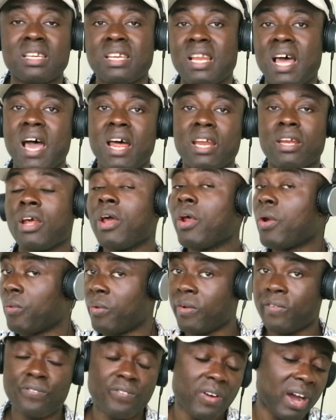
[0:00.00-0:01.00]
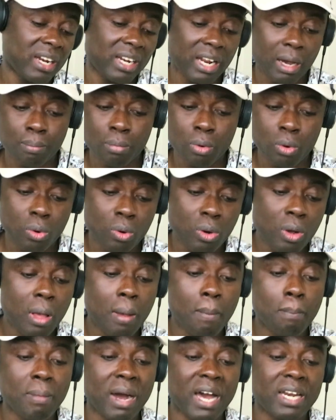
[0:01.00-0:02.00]
non-refundable
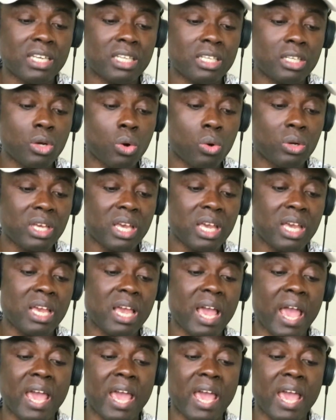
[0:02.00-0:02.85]
money, okay,